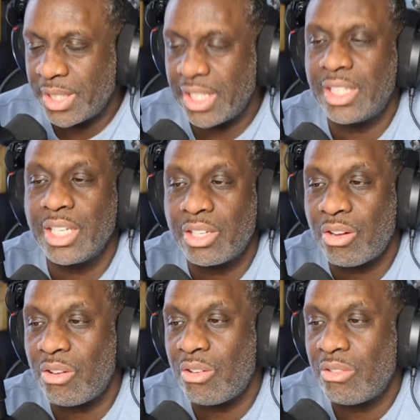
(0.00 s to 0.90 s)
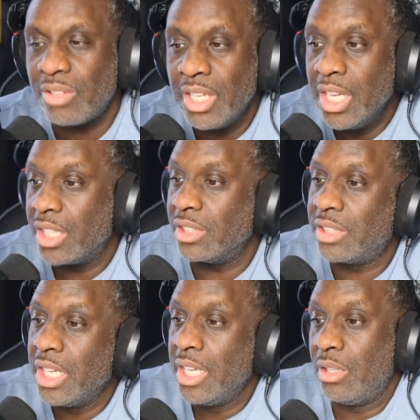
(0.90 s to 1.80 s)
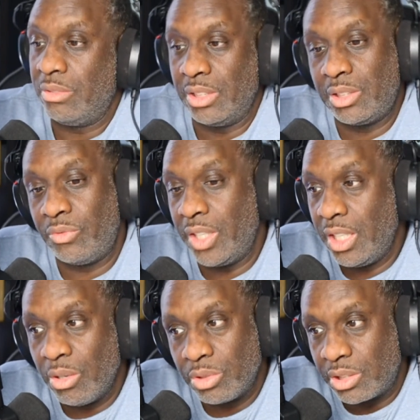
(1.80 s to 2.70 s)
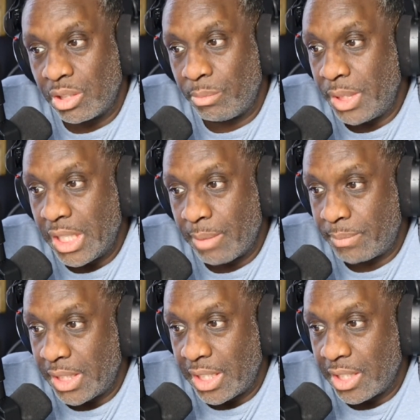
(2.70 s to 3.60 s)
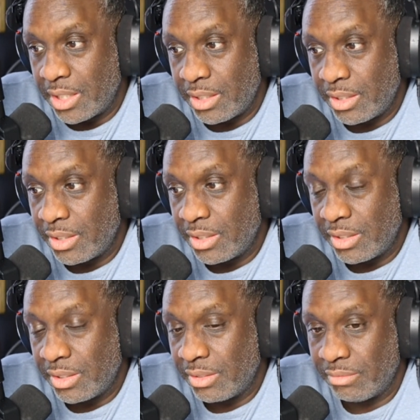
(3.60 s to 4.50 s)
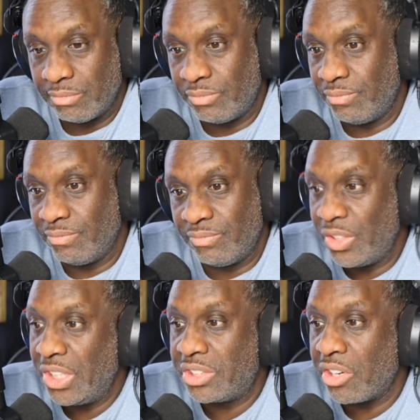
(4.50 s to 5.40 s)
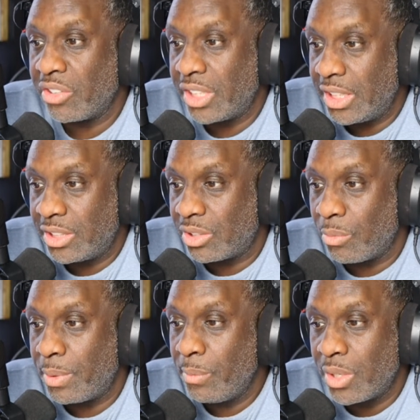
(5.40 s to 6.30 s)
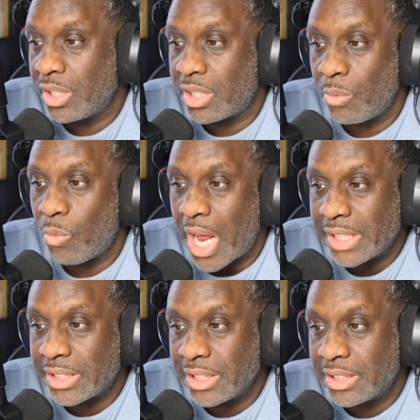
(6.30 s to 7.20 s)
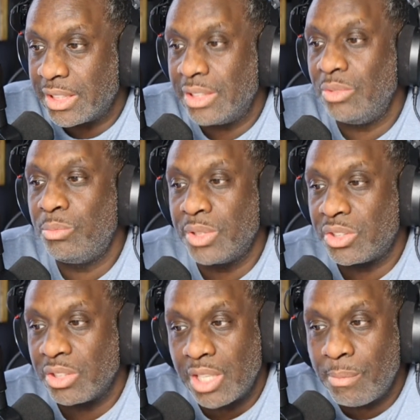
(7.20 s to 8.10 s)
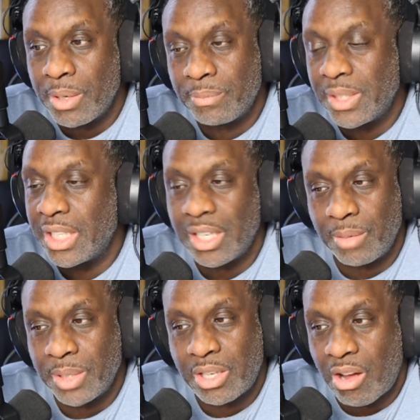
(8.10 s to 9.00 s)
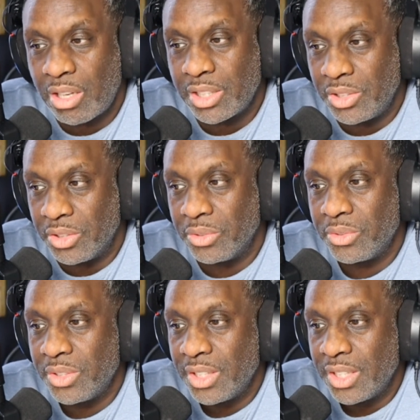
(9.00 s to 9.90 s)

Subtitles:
number they can call. Because this video is going to be up there for eternity. So people are going to come watch this, and you put your number up there. They're going to be calling you.